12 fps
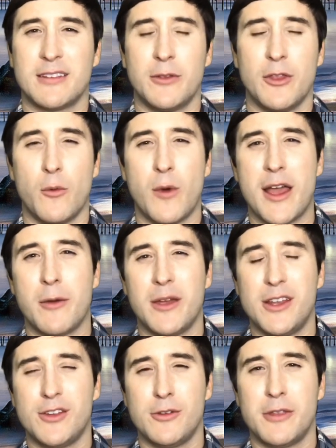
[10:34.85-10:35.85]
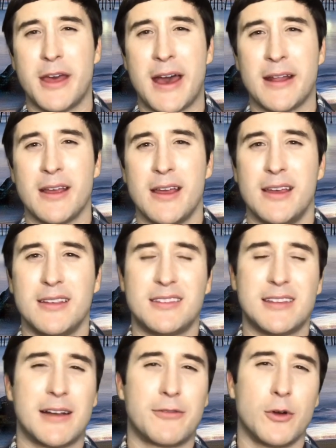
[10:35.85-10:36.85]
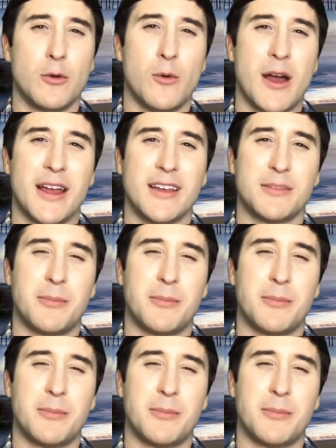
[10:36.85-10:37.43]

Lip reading: And the way we do that is several ways,